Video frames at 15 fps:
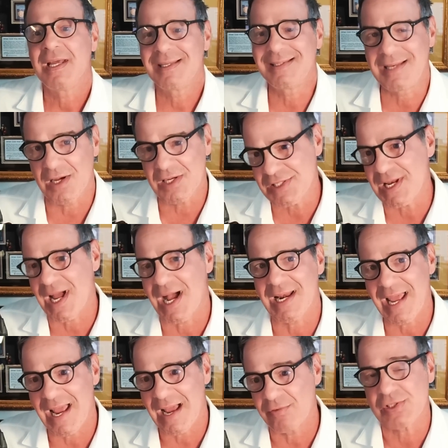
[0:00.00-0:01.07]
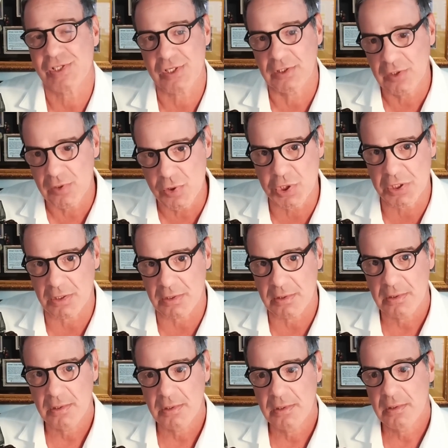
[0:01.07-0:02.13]
does not have a solution
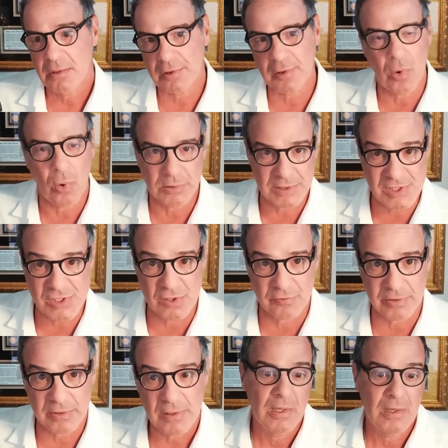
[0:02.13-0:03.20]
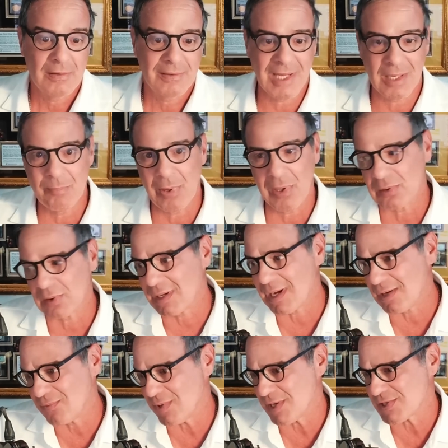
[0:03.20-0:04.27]
to gold and silver. Ted Butler,
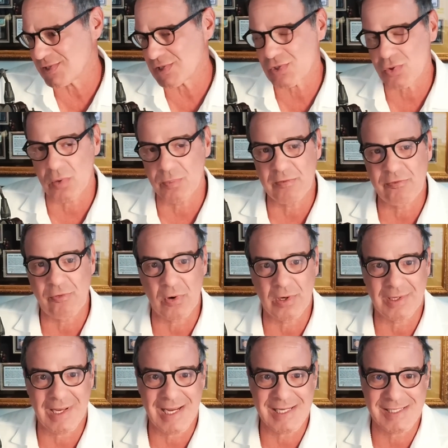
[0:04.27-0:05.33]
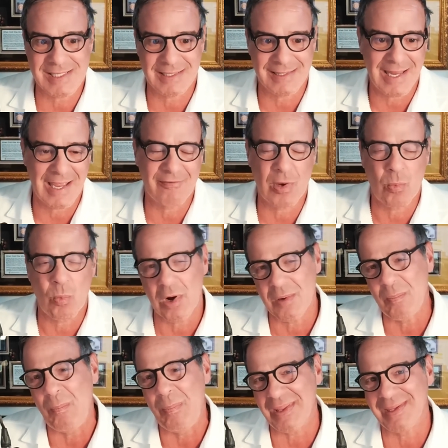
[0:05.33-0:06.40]
God rest his soul, before he died, said they have a
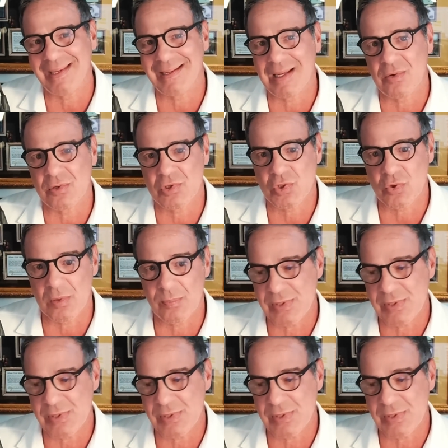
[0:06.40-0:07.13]
1 billion ounce short